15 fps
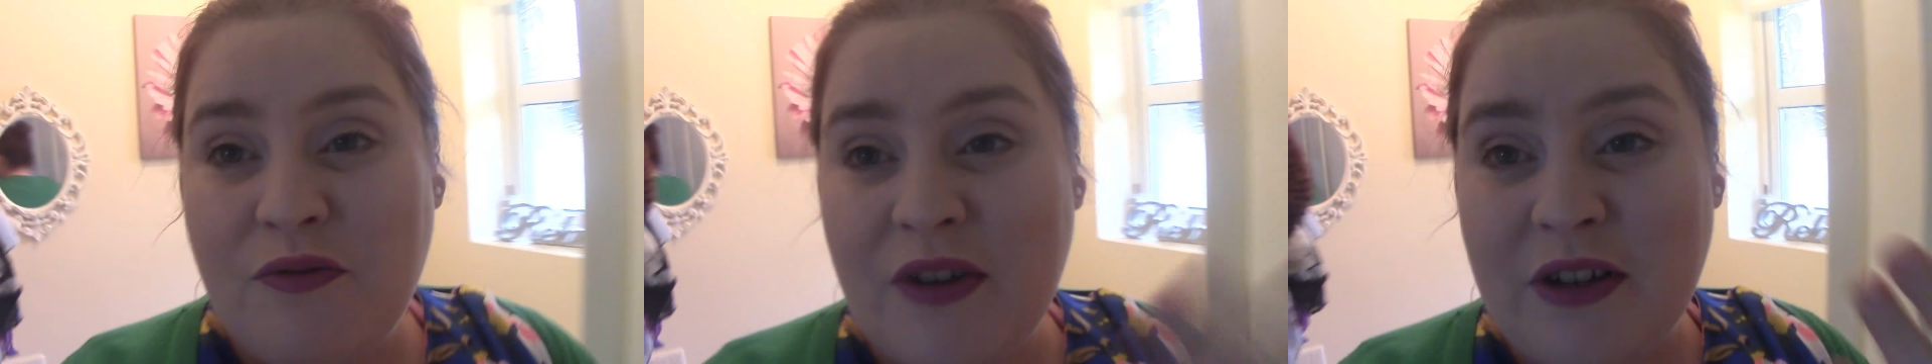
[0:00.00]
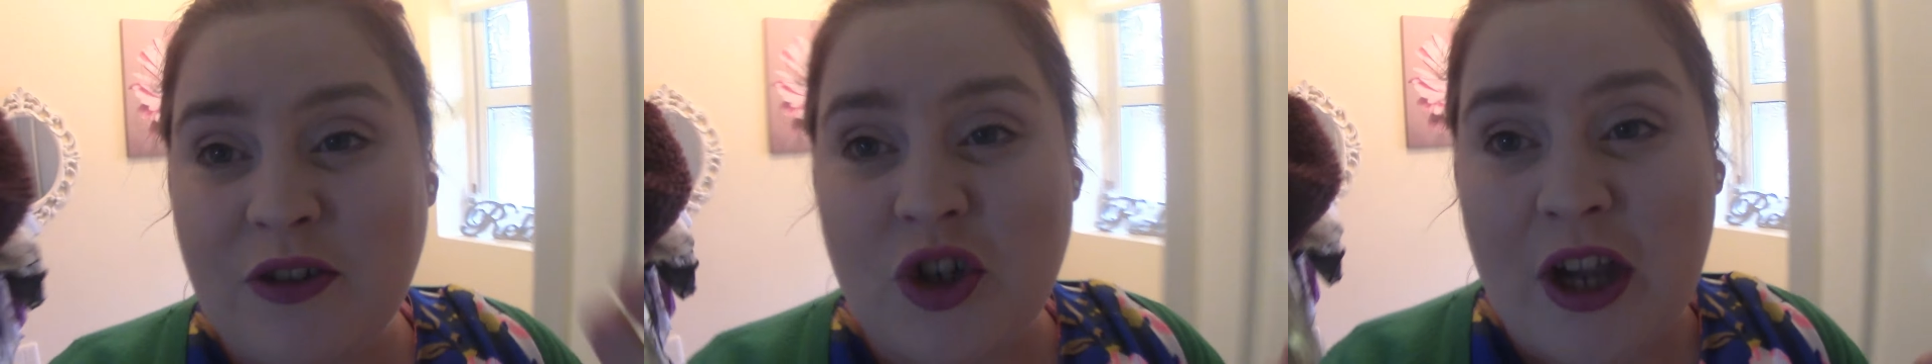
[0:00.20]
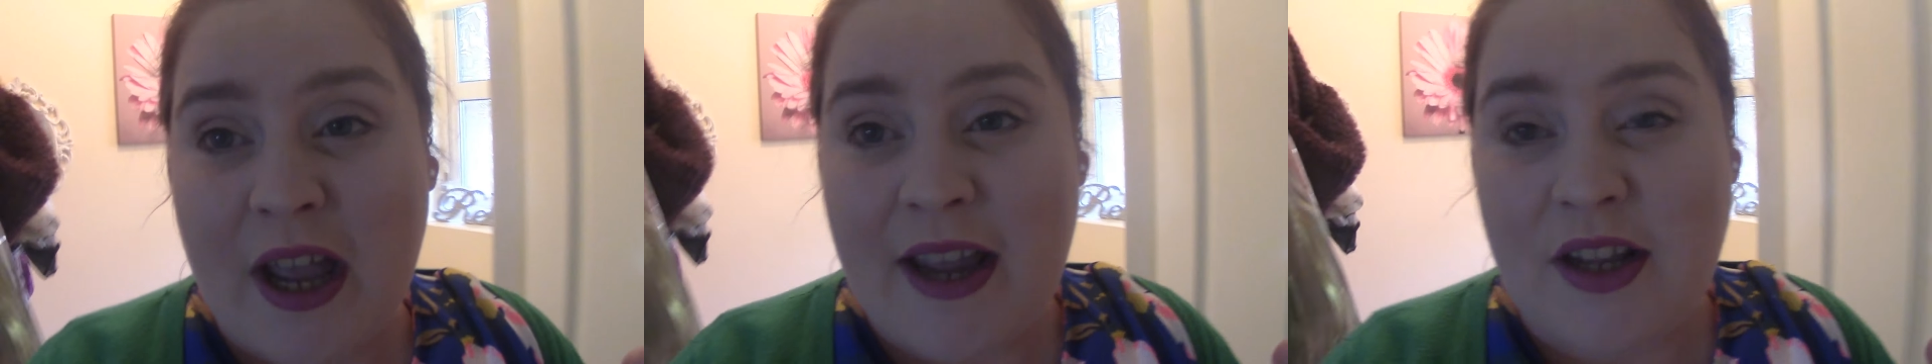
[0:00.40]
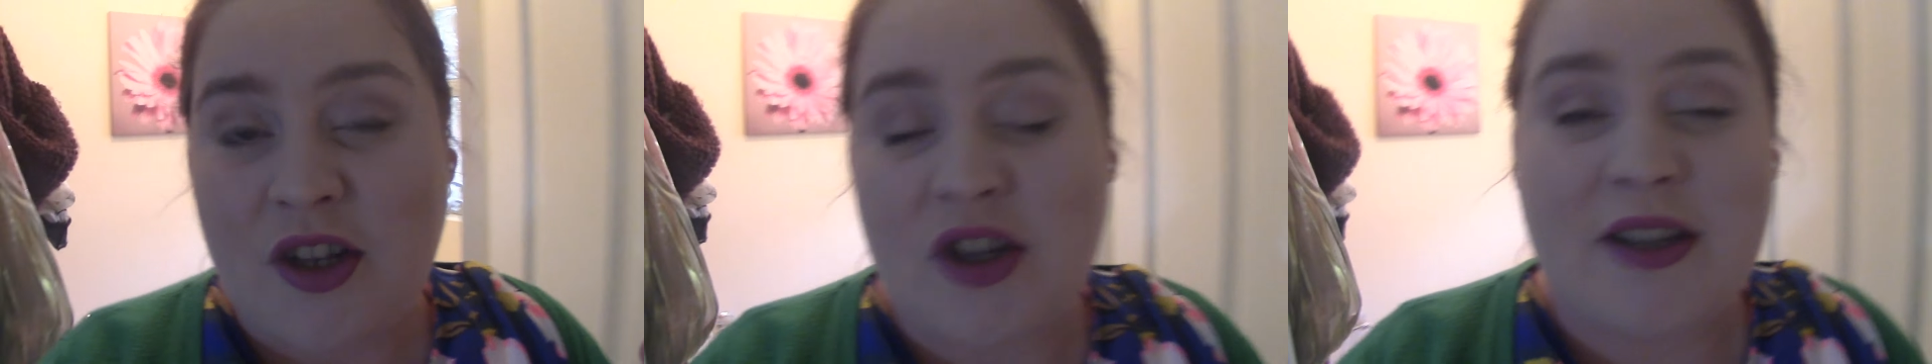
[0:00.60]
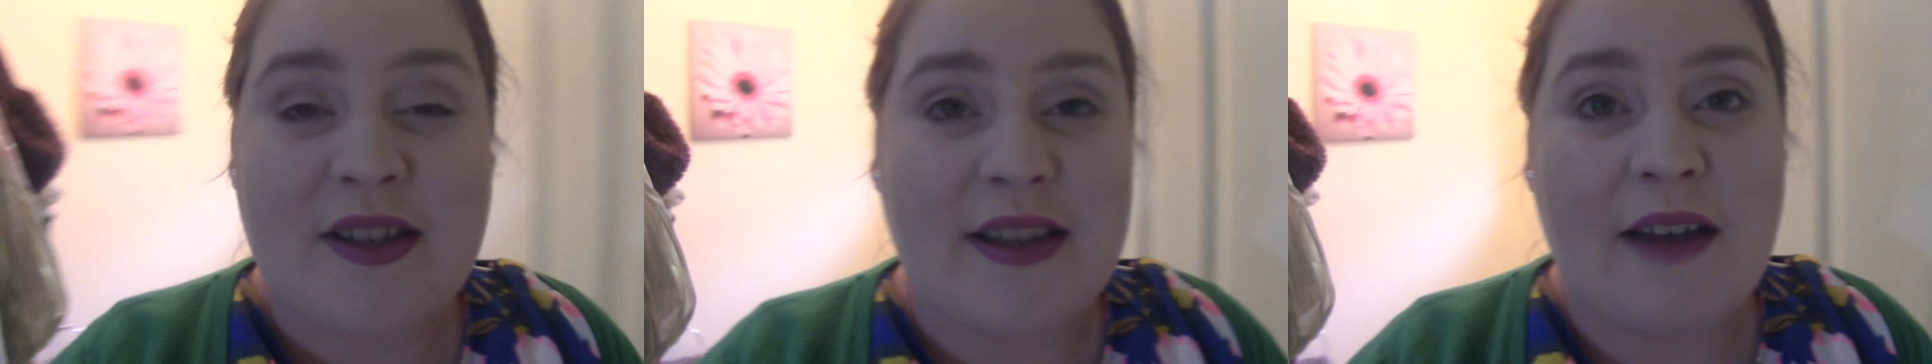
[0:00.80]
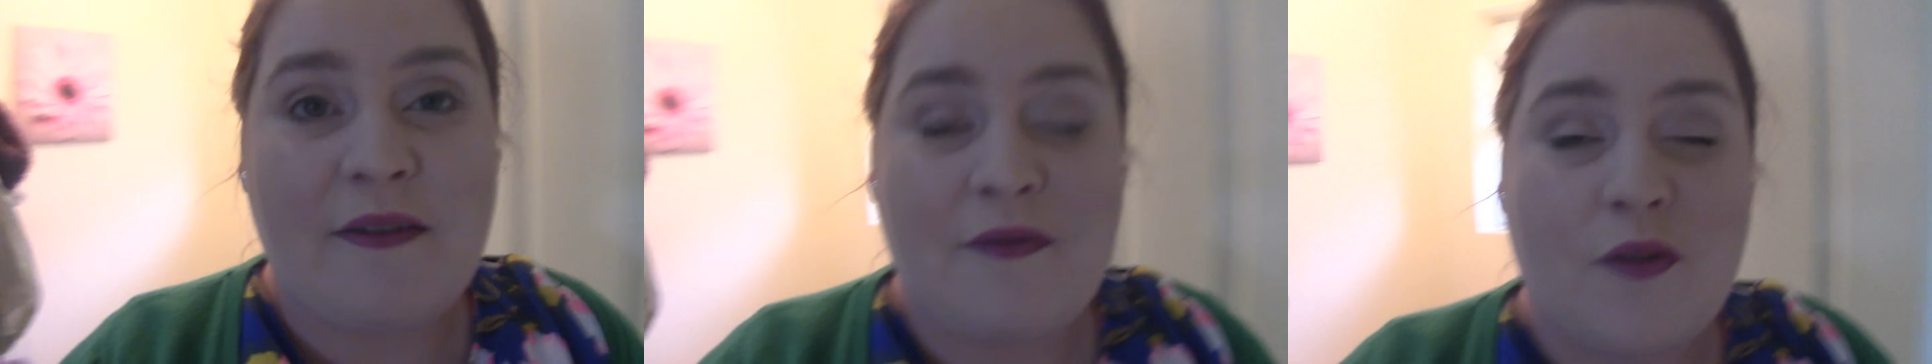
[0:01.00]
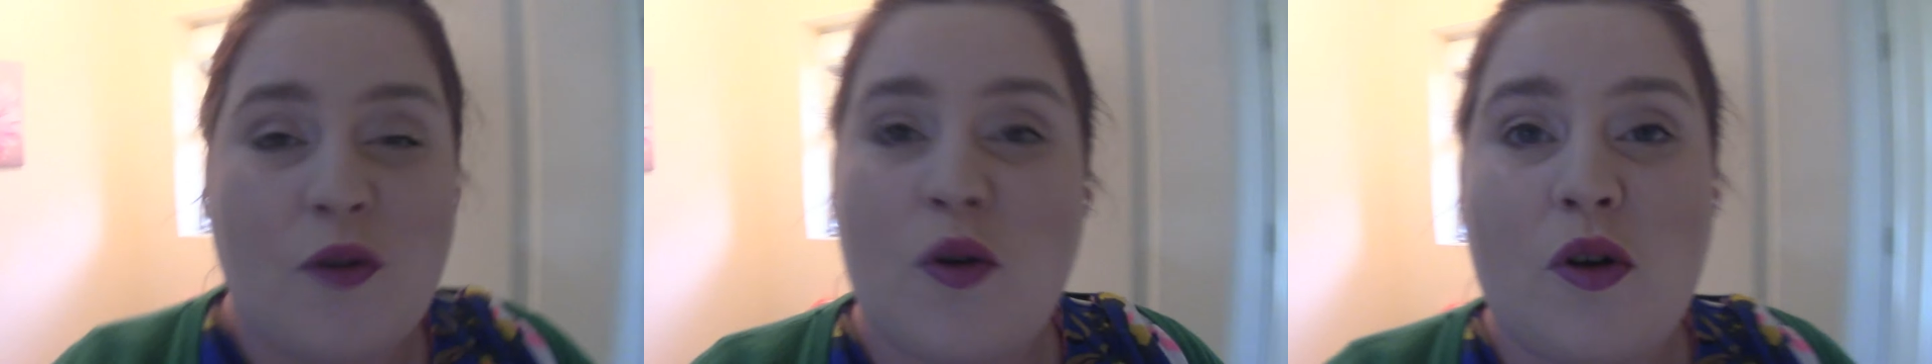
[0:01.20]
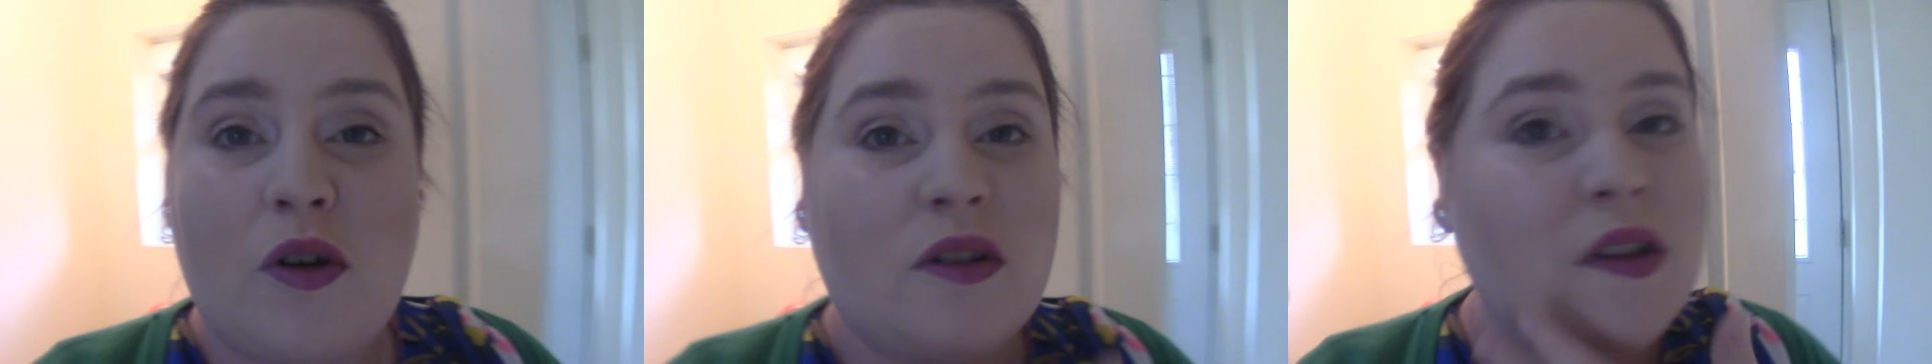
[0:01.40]
real change, except
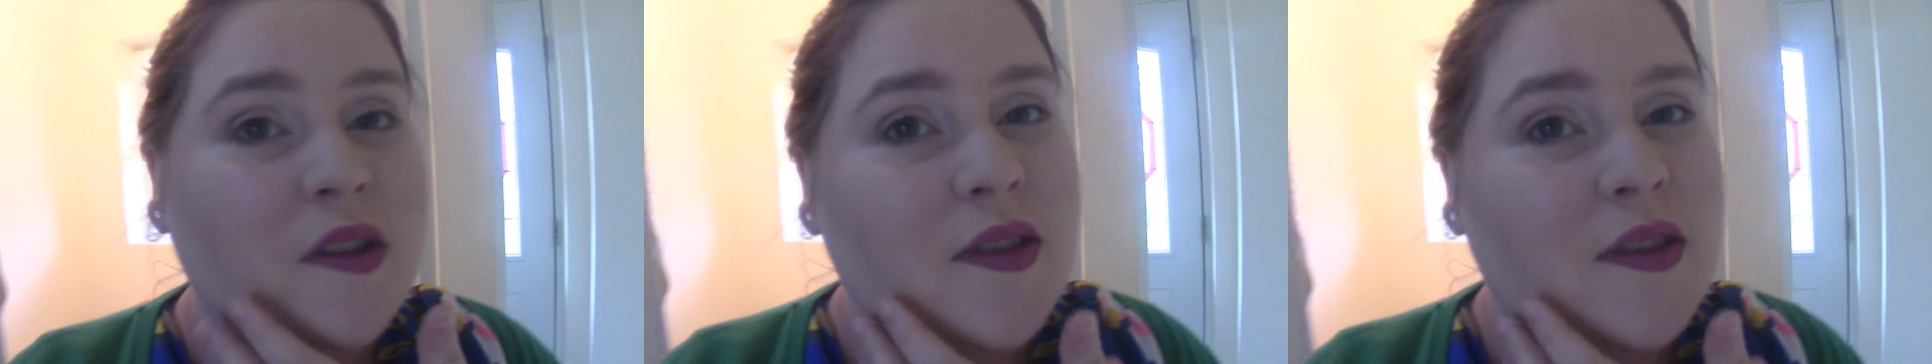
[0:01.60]
for